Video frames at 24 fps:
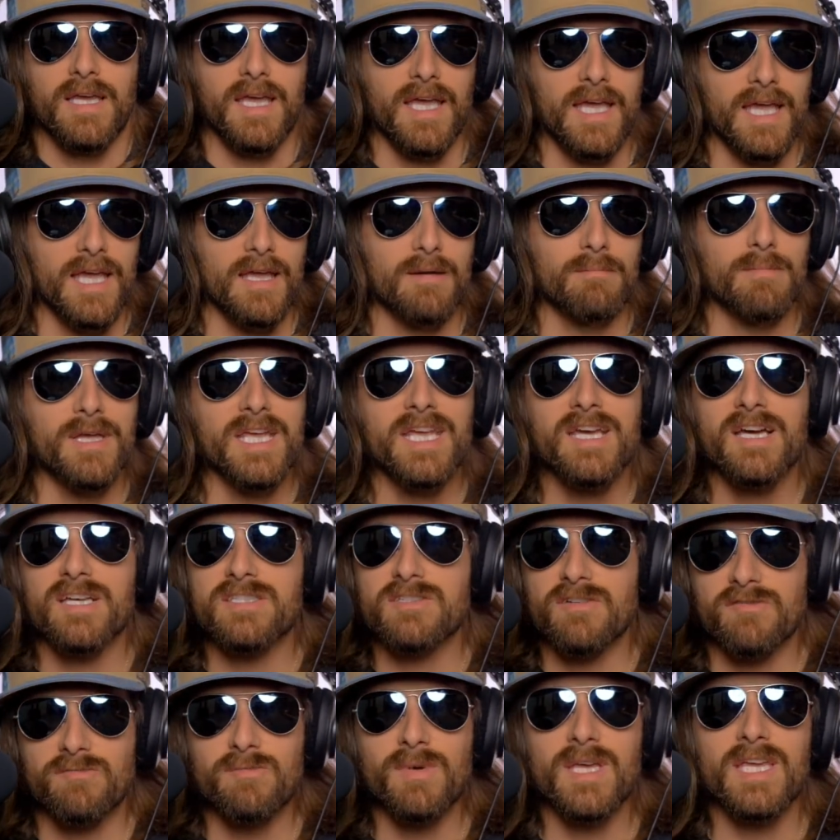And
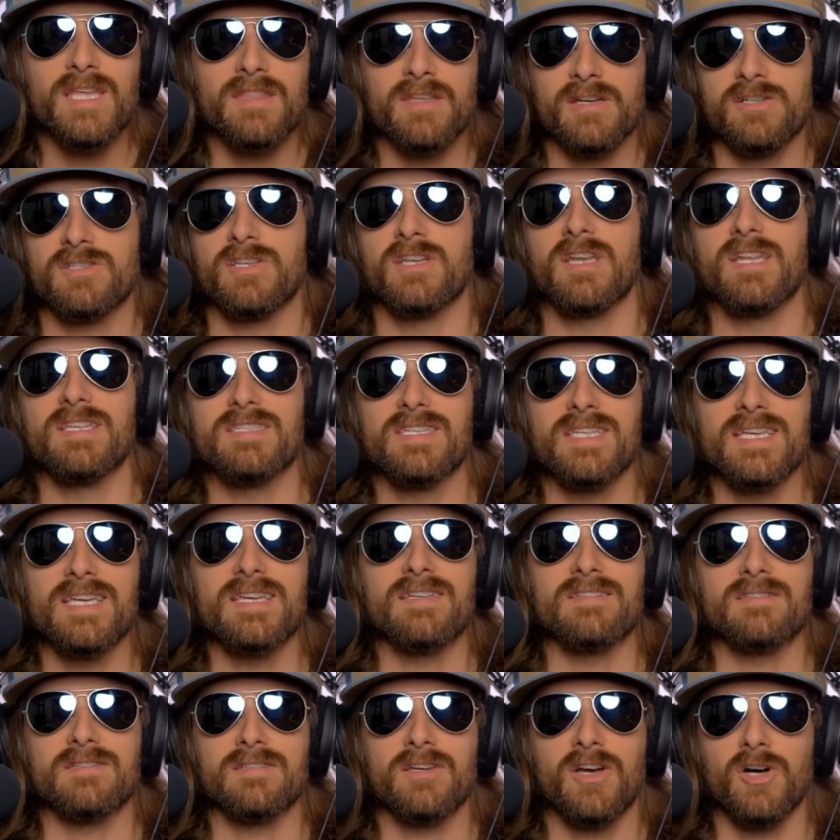because of me, there's a
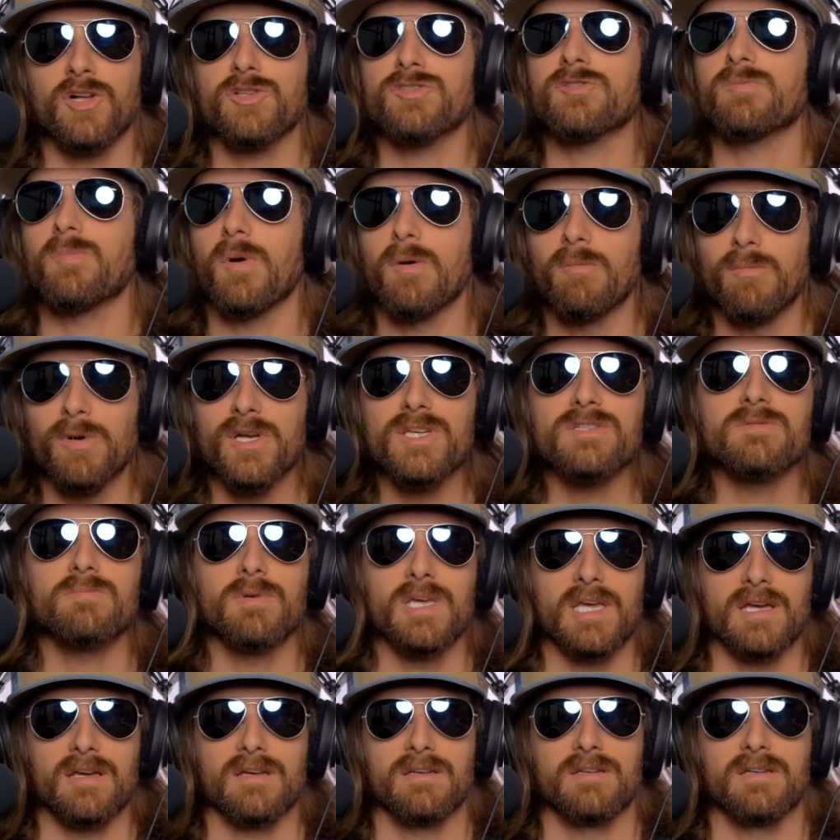disease called
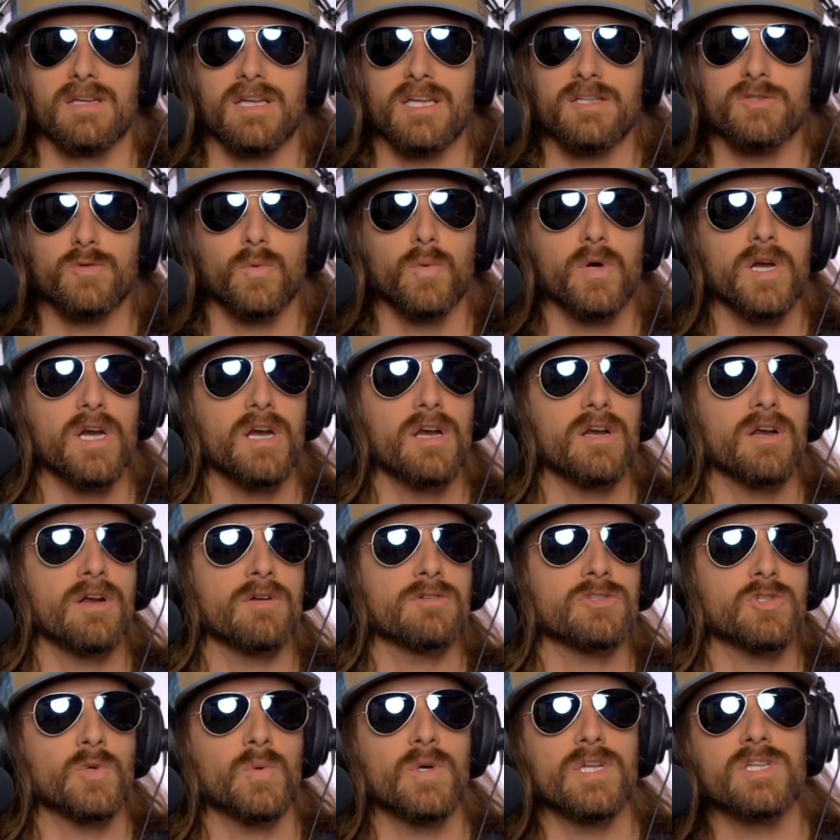Brisby. It's where
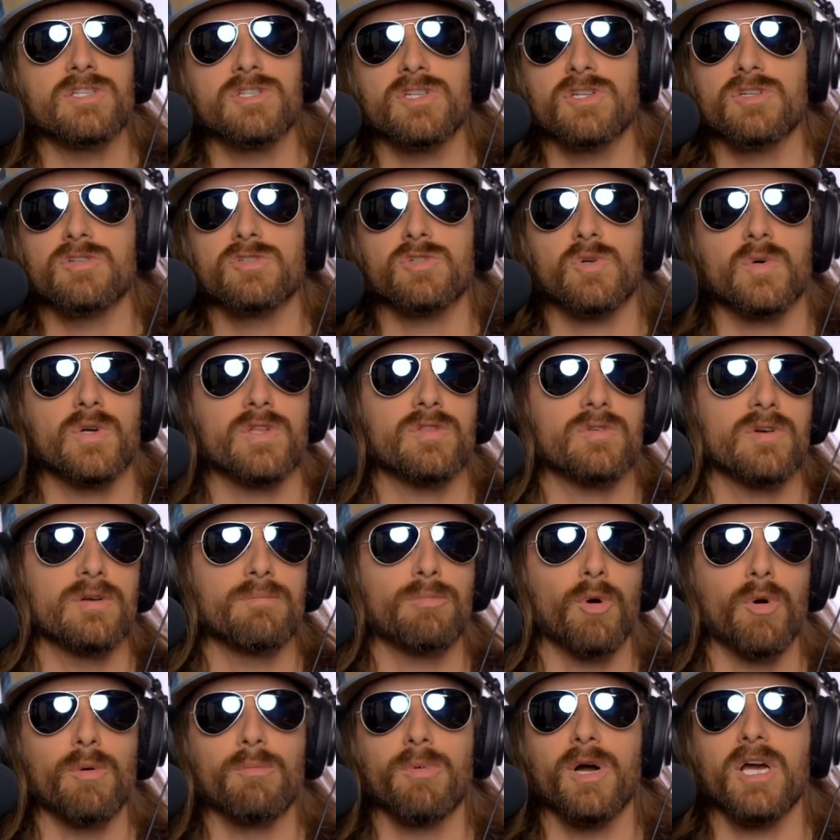22,
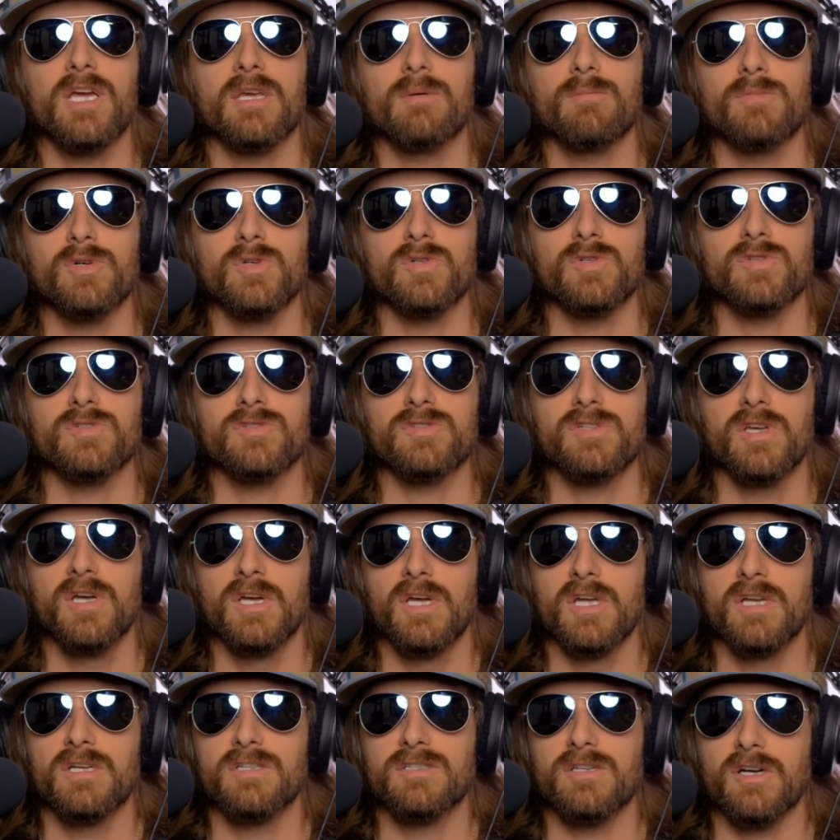23-point bucking bulls
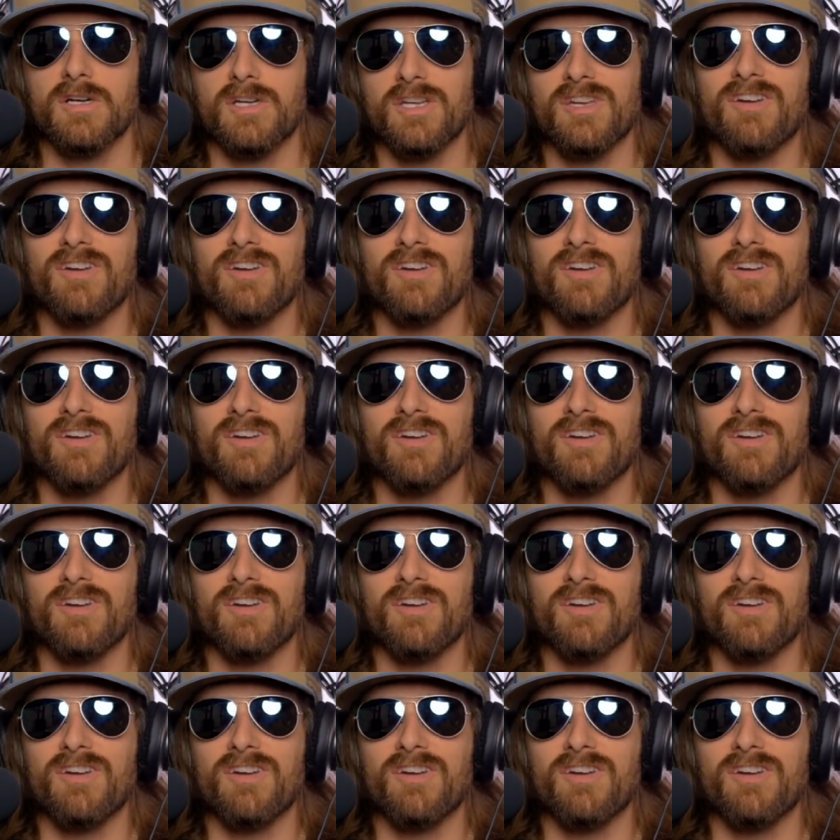turn